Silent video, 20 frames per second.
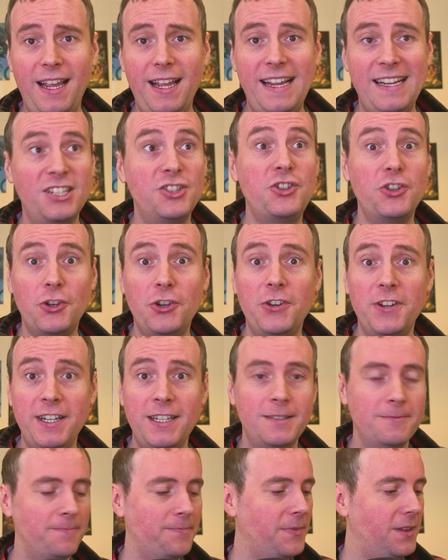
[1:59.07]

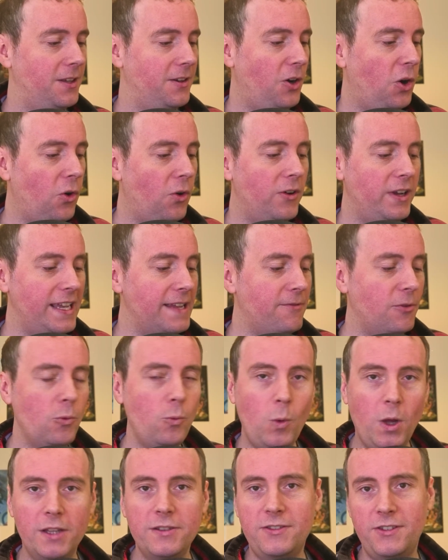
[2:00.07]
enjoy or
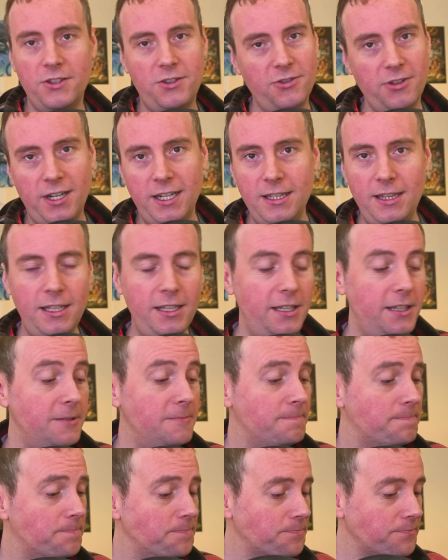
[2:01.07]
even want to try and learn.